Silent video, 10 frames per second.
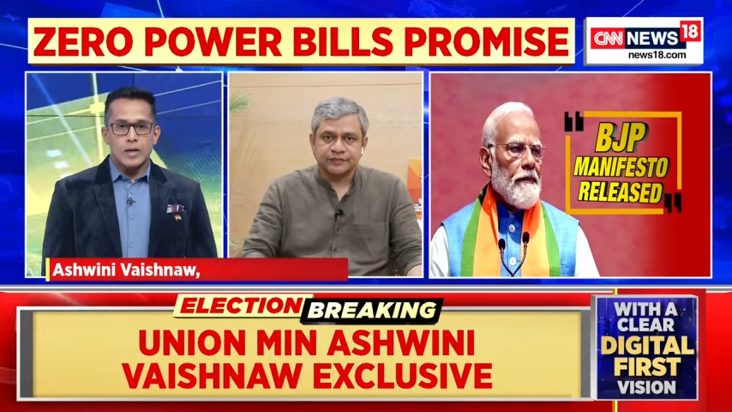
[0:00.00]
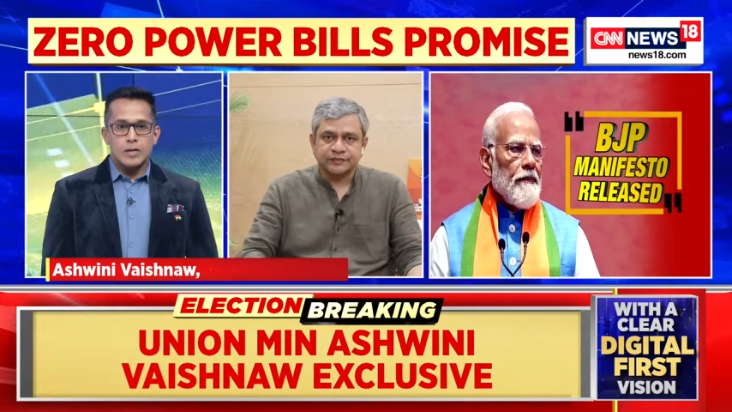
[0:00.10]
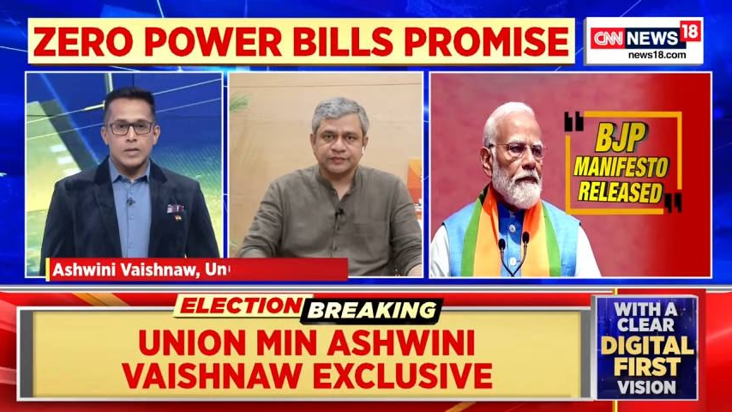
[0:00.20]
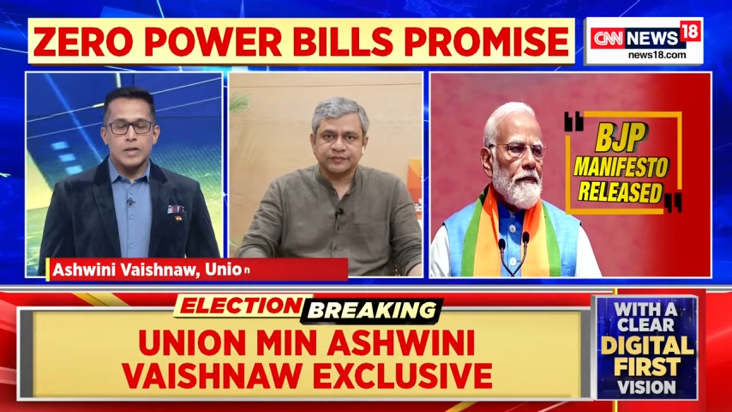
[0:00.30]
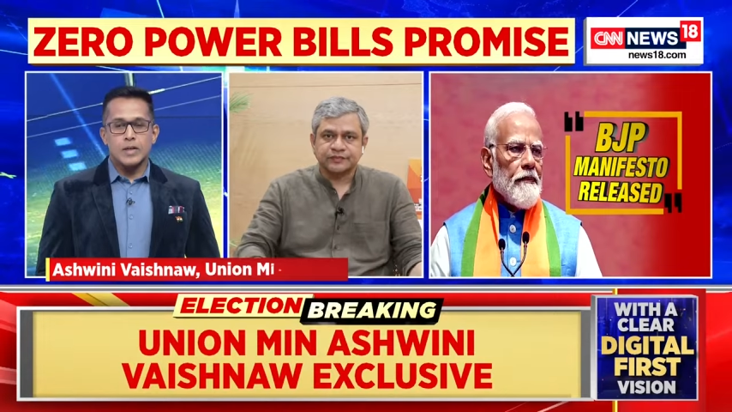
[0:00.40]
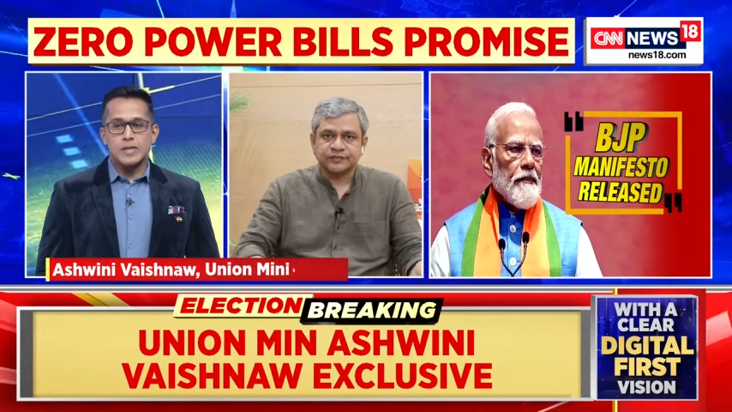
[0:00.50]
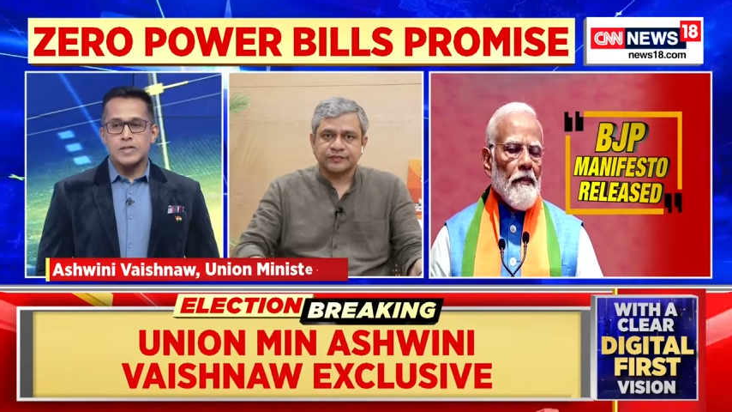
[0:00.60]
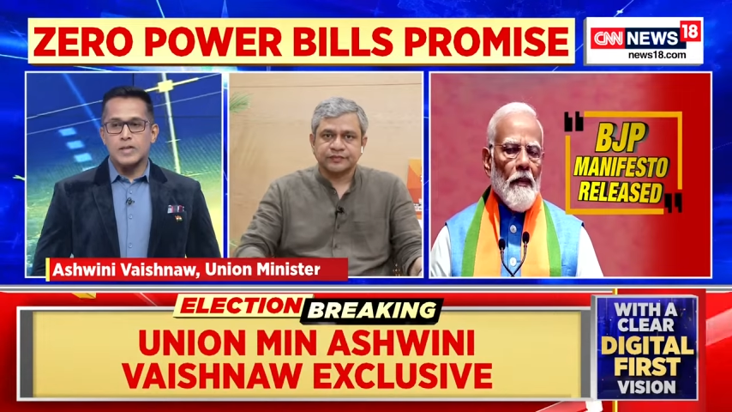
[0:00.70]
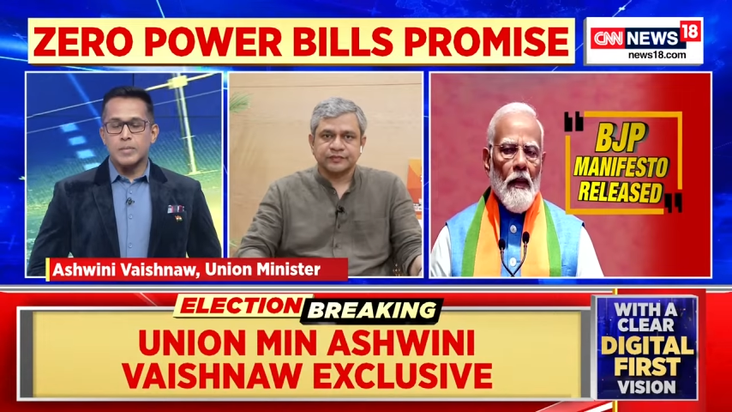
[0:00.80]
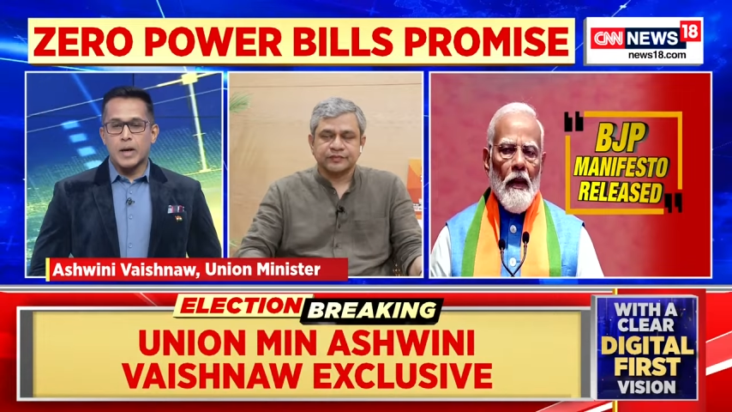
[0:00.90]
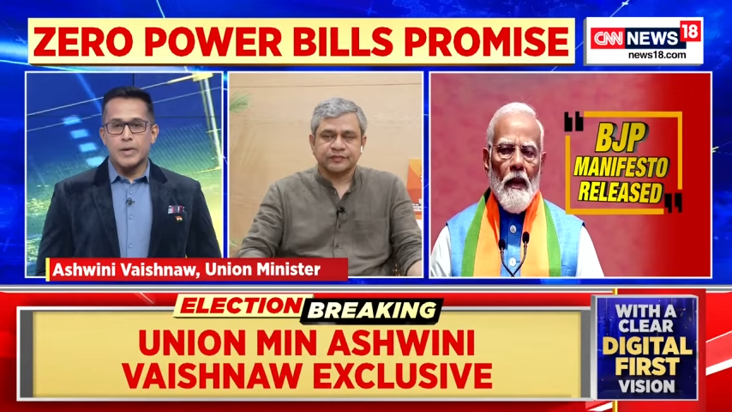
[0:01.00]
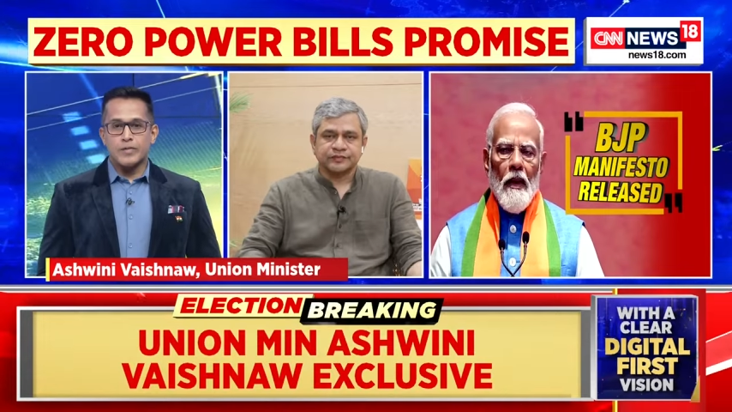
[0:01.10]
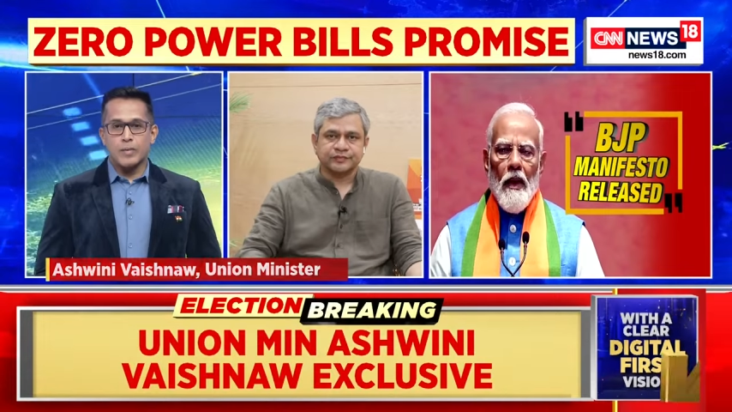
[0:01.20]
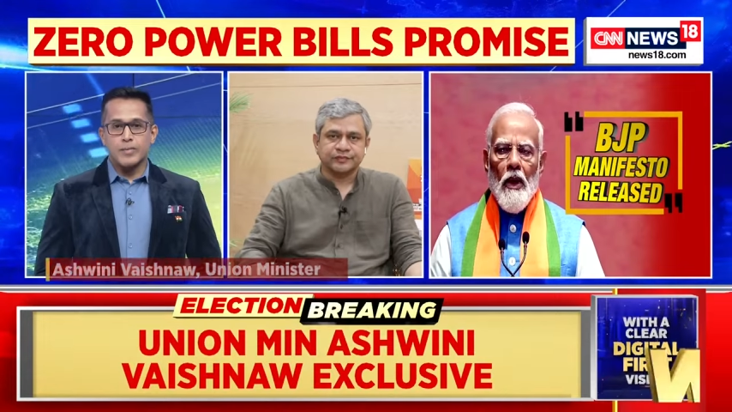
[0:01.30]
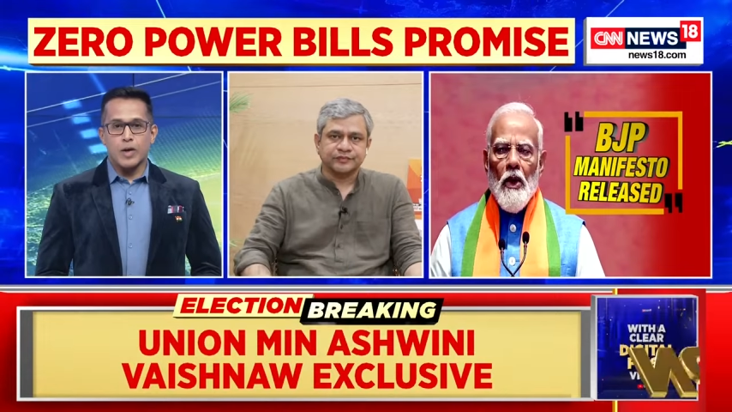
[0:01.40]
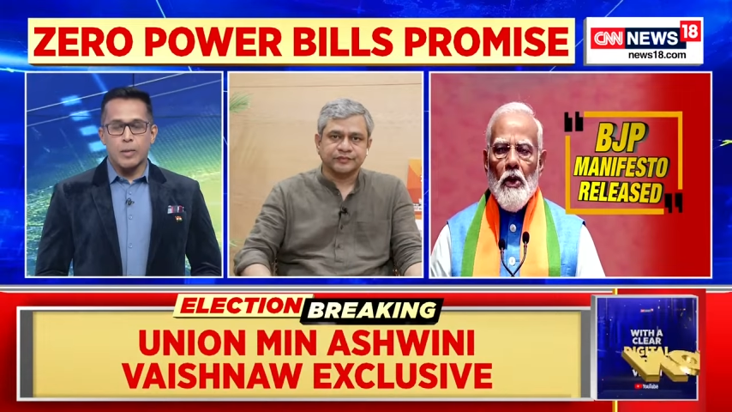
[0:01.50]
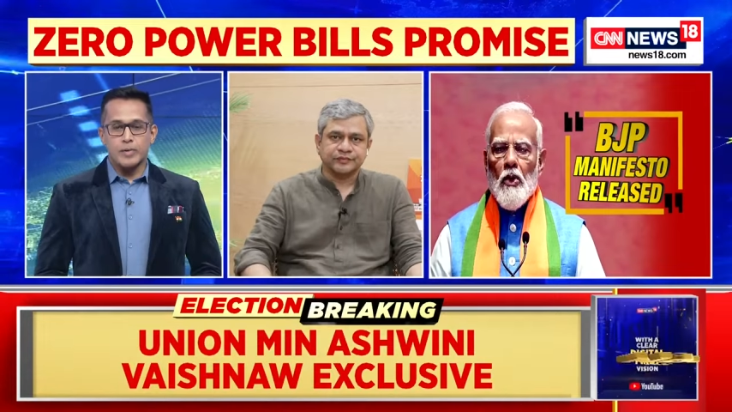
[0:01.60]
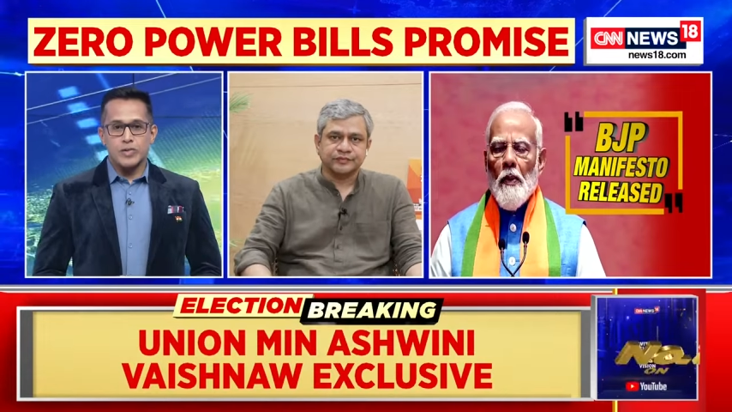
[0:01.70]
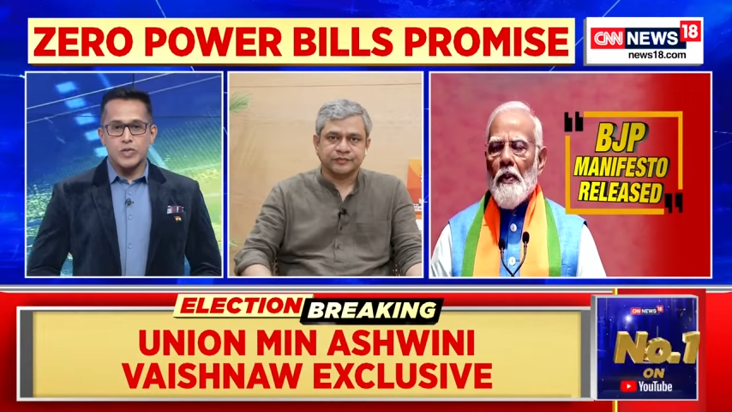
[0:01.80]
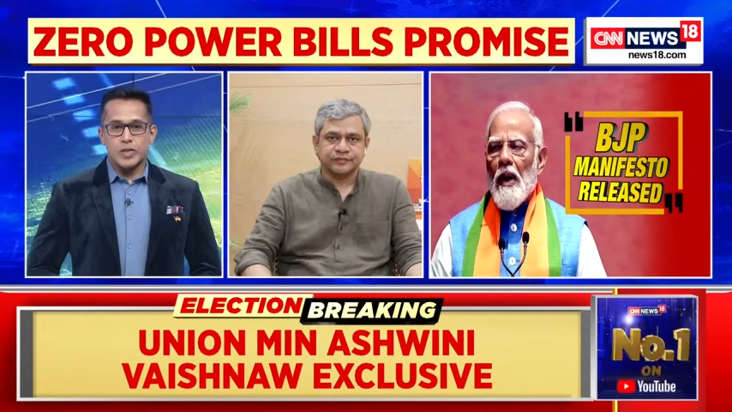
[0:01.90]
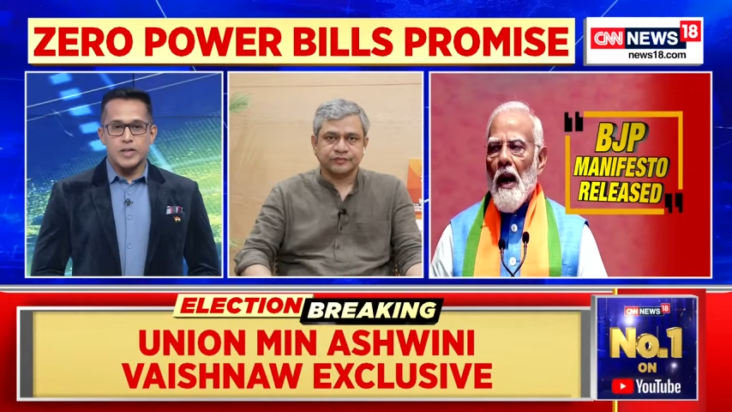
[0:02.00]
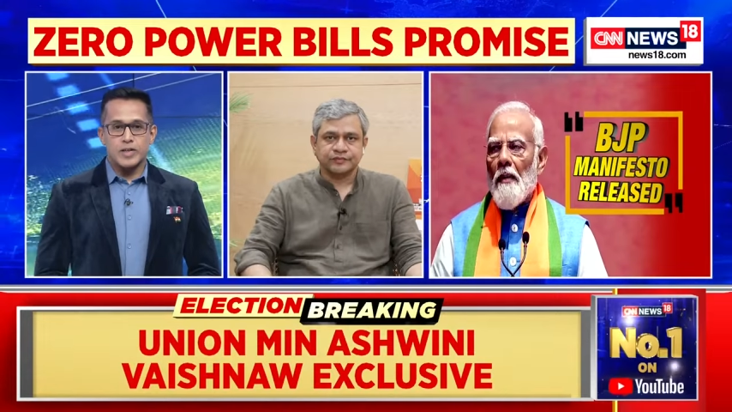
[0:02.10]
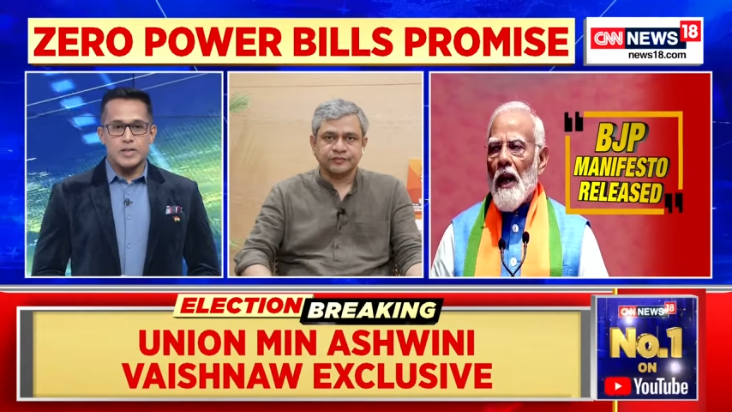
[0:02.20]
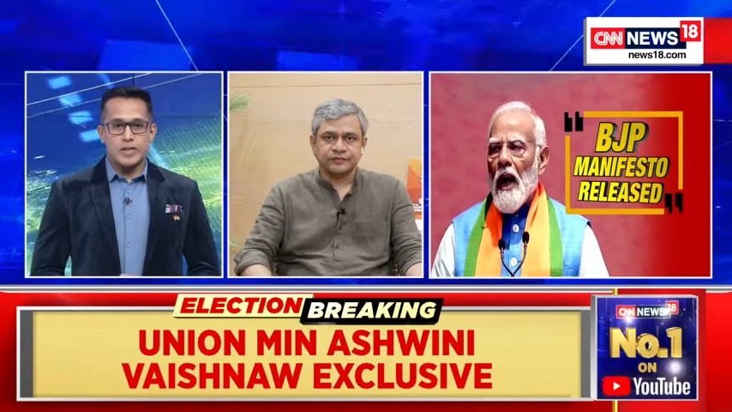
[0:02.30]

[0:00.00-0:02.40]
Speaker 1: The criticism coming from the opposition is that